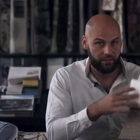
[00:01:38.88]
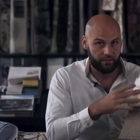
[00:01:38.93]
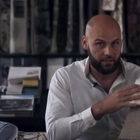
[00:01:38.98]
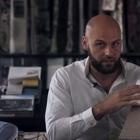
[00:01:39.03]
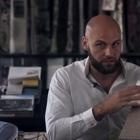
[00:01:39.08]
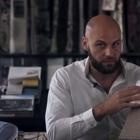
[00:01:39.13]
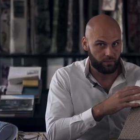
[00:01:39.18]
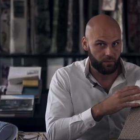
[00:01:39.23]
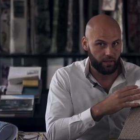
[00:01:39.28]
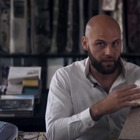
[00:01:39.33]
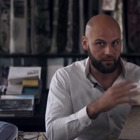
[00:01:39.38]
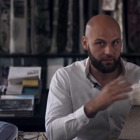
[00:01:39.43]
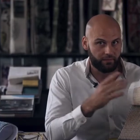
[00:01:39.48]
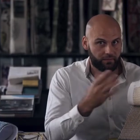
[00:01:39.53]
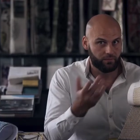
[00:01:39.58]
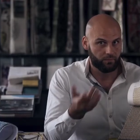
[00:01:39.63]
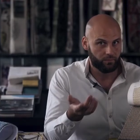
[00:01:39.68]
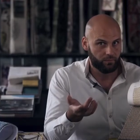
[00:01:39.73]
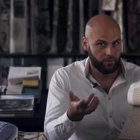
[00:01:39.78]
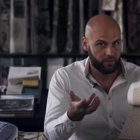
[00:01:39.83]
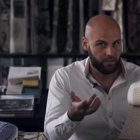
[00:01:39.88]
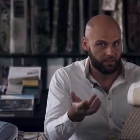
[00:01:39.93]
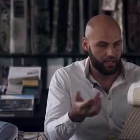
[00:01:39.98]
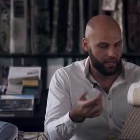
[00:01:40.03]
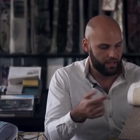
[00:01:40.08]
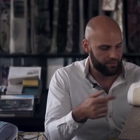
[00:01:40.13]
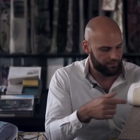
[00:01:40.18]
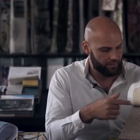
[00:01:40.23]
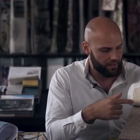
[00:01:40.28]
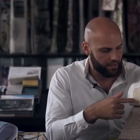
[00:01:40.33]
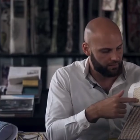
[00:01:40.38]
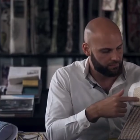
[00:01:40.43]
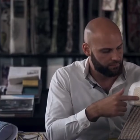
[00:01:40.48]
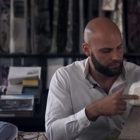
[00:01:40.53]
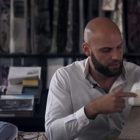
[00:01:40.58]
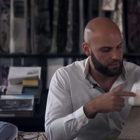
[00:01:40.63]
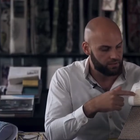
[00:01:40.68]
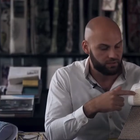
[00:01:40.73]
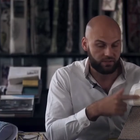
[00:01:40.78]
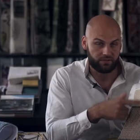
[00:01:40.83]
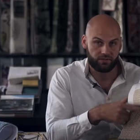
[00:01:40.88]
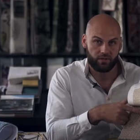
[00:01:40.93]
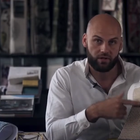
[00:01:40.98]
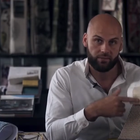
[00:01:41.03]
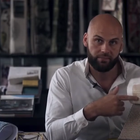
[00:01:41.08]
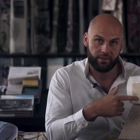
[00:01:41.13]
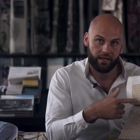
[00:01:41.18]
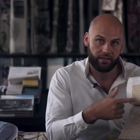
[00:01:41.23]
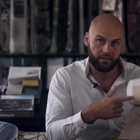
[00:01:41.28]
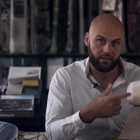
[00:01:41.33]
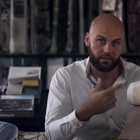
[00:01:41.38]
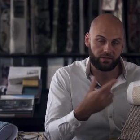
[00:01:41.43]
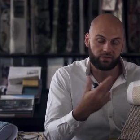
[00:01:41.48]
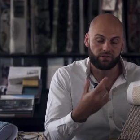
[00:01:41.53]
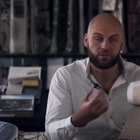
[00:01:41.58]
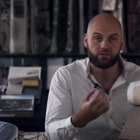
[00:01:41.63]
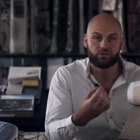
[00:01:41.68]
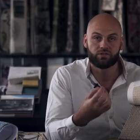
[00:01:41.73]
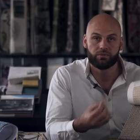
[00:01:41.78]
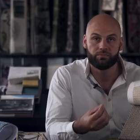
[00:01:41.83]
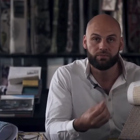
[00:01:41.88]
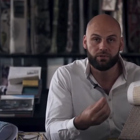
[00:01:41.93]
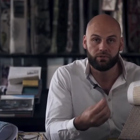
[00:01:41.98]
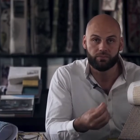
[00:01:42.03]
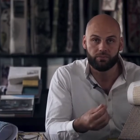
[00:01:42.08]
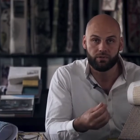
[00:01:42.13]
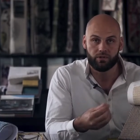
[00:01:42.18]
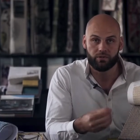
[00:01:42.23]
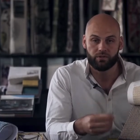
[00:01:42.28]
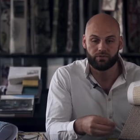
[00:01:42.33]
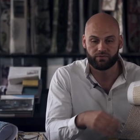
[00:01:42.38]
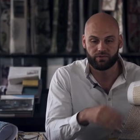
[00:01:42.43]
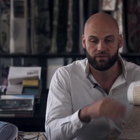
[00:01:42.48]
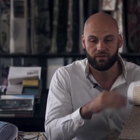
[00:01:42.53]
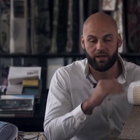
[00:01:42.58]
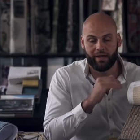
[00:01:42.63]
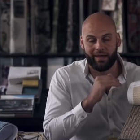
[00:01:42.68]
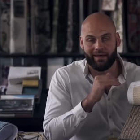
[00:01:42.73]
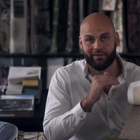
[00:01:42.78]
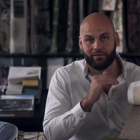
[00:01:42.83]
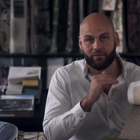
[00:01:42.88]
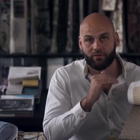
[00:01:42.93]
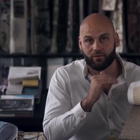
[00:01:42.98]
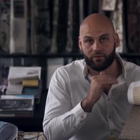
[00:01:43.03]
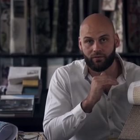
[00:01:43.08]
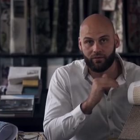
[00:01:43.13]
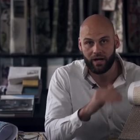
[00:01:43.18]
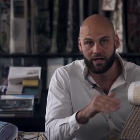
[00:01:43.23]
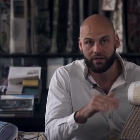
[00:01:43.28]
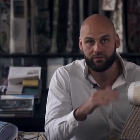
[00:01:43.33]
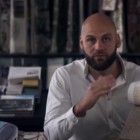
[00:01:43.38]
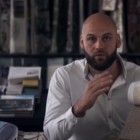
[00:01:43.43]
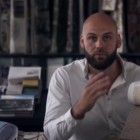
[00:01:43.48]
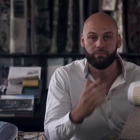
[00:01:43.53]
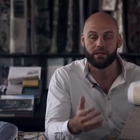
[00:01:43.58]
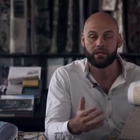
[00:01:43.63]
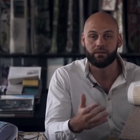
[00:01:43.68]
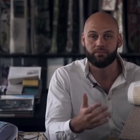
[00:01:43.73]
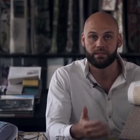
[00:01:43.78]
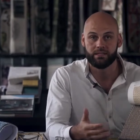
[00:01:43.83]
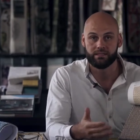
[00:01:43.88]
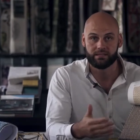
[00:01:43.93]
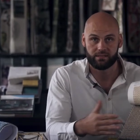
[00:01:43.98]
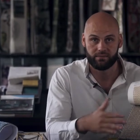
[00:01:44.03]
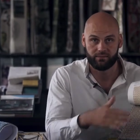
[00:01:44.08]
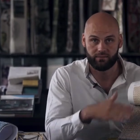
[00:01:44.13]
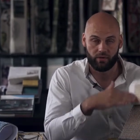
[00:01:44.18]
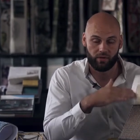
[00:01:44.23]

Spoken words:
this one wouldn't have that because it's got a backing. So super duper useful and great for bigger pieces of